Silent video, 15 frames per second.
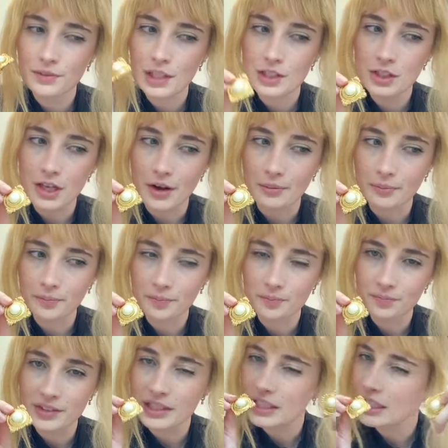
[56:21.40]
So,
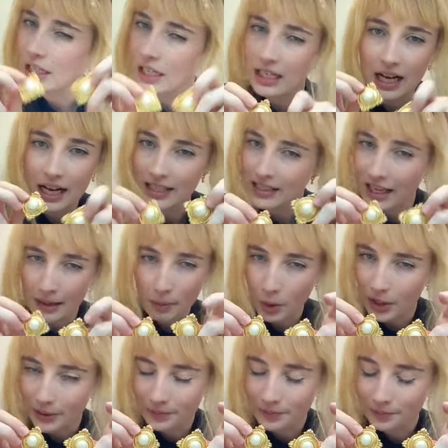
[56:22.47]
need I say
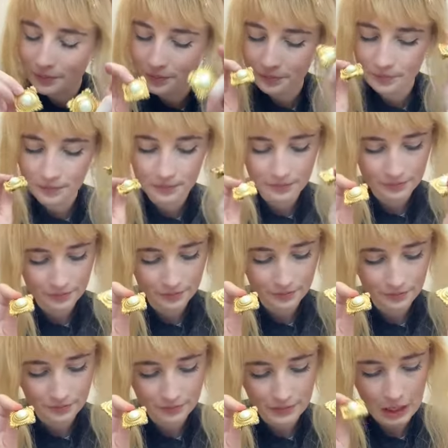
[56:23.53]
more?
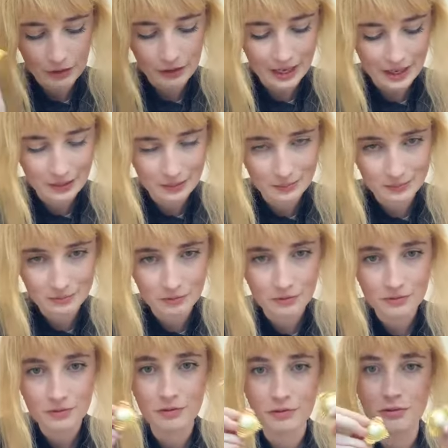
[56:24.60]
Okay,
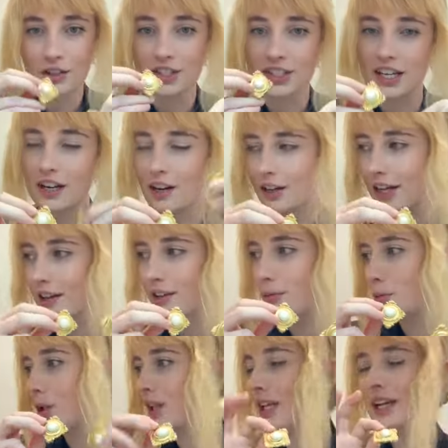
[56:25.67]
we'll sit on it,
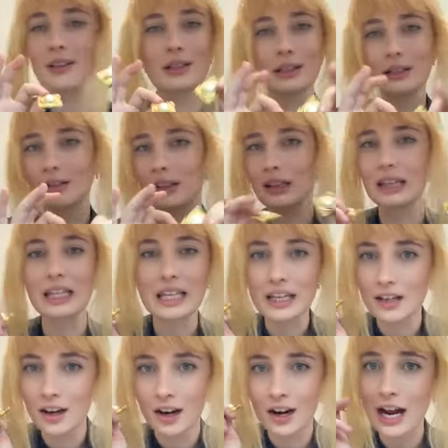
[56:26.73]
we'll let it
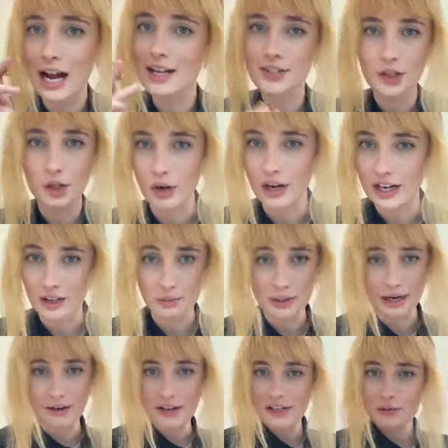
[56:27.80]
linger, as the
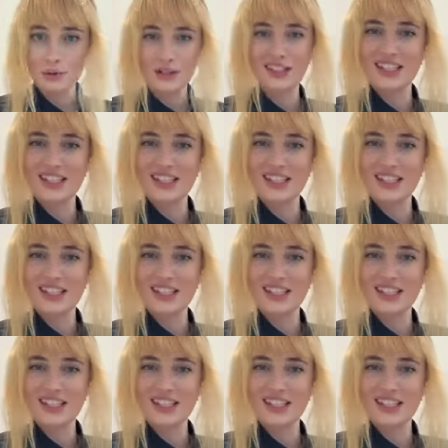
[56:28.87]
cranberries would